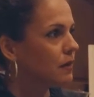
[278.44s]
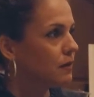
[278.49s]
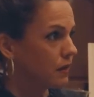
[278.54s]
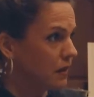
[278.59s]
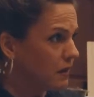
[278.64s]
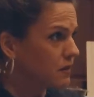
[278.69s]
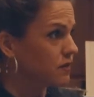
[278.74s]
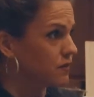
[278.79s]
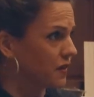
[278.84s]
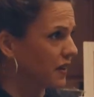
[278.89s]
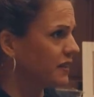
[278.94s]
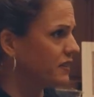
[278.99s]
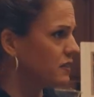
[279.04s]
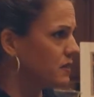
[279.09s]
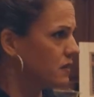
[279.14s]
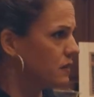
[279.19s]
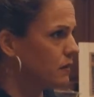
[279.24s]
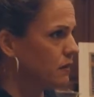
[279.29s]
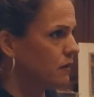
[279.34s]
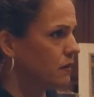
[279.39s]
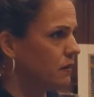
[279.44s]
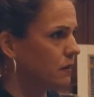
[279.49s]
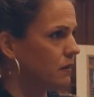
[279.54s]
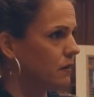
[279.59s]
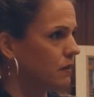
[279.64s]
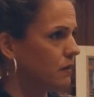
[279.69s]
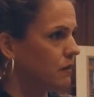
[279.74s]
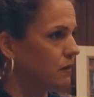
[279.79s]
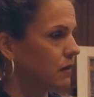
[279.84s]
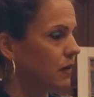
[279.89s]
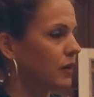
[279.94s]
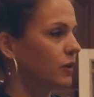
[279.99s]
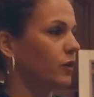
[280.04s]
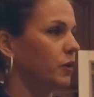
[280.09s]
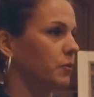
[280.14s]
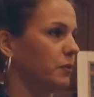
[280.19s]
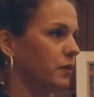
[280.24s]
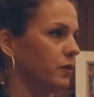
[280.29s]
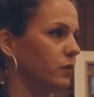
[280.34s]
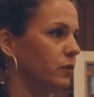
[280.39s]
Yes, venison? I
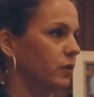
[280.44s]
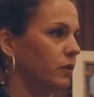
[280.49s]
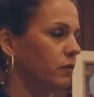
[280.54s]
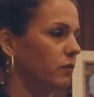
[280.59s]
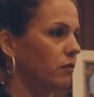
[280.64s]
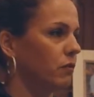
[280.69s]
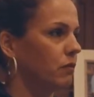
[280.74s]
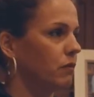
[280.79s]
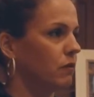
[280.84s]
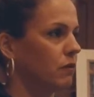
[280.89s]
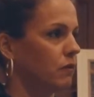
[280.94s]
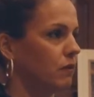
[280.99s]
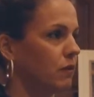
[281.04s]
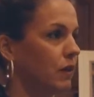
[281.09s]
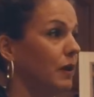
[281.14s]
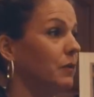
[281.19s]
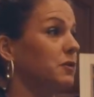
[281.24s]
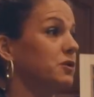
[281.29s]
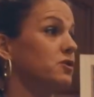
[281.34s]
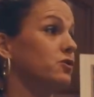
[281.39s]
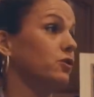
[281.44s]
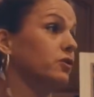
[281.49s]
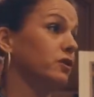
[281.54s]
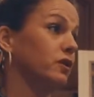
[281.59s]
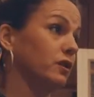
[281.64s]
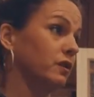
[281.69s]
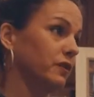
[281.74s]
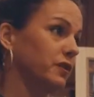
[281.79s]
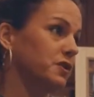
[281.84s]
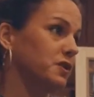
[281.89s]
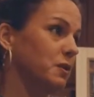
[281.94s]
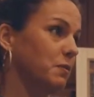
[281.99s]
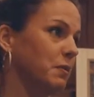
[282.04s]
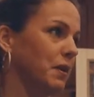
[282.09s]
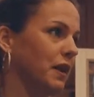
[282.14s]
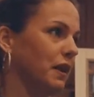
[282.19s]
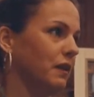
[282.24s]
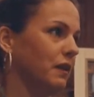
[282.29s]
grew up in the north and went to school at the University of Maine.